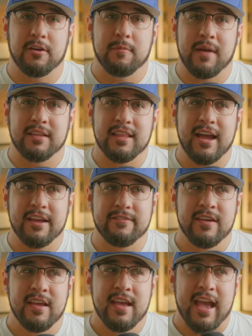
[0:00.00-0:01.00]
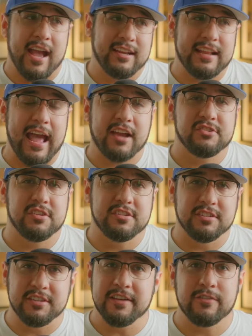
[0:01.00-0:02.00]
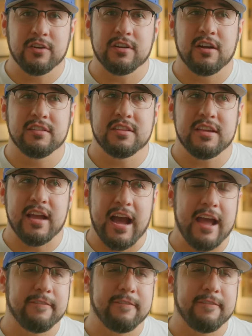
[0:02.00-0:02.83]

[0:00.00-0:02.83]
in my life, and it actually delivered on the high